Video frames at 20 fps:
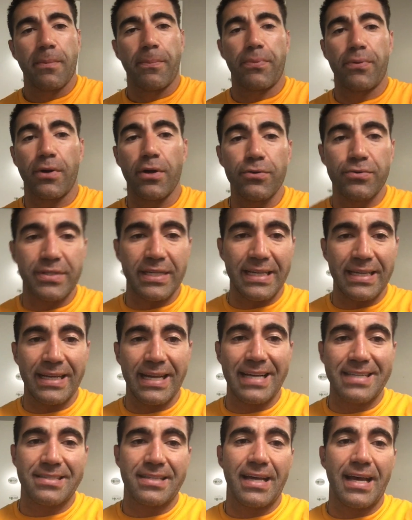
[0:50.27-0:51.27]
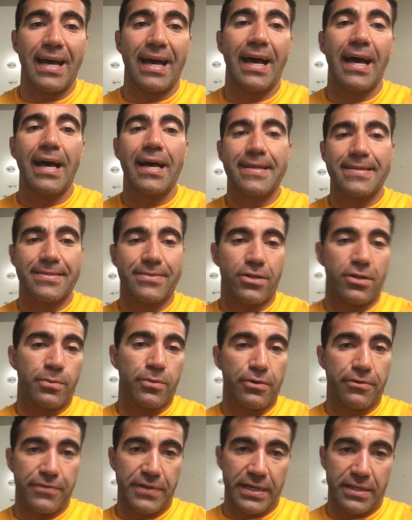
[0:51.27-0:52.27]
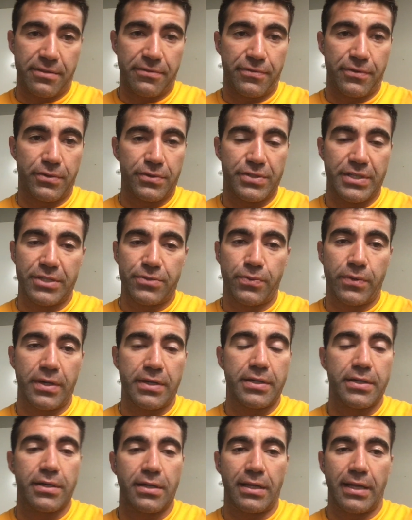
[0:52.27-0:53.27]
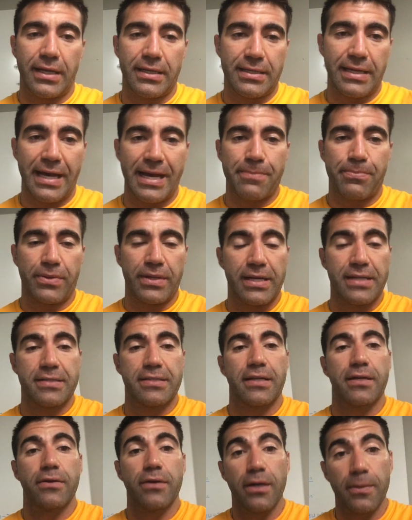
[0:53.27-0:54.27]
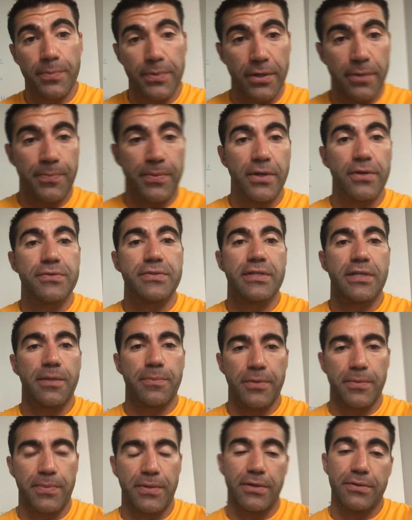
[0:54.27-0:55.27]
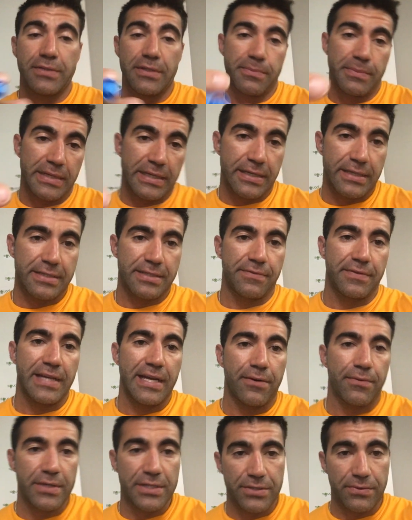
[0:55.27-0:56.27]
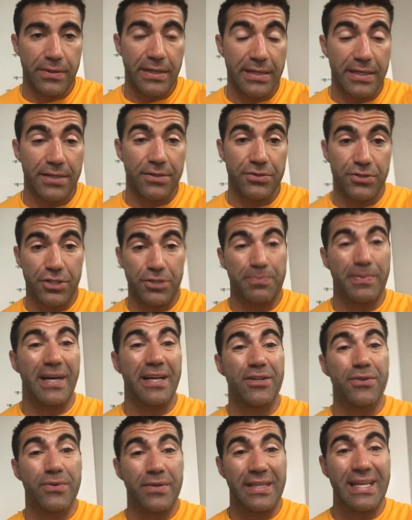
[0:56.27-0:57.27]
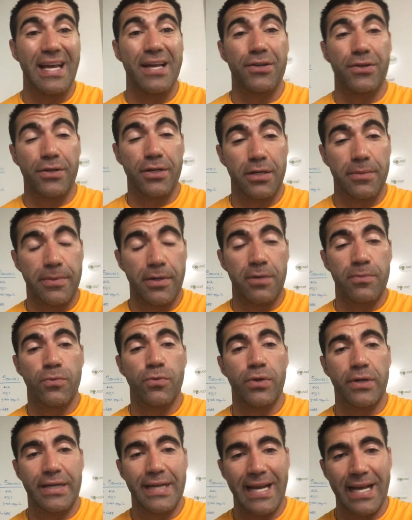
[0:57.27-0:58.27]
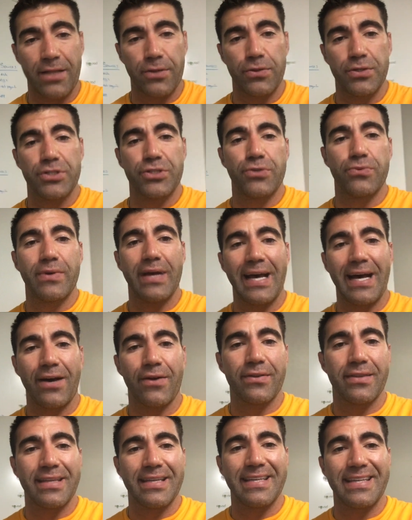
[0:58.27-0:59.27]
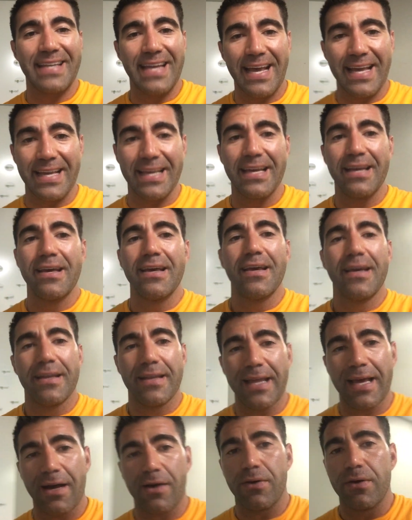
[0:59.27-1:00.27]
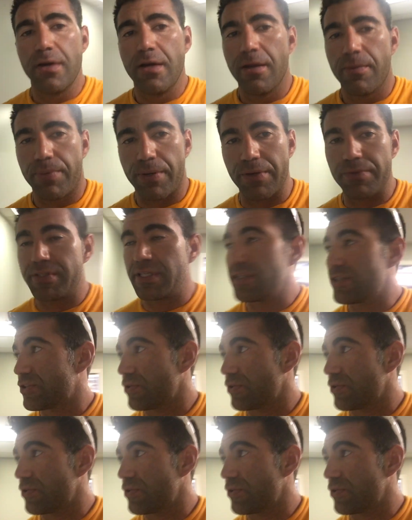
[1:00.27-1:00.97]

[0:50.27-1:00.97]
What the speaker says: protein has the highest thermal effect of foods. That's why you hear a lot of diet plans say, up your protein, because of that reason right there. Just by doing that, you're going to burn more calories throughout the day. Now, protein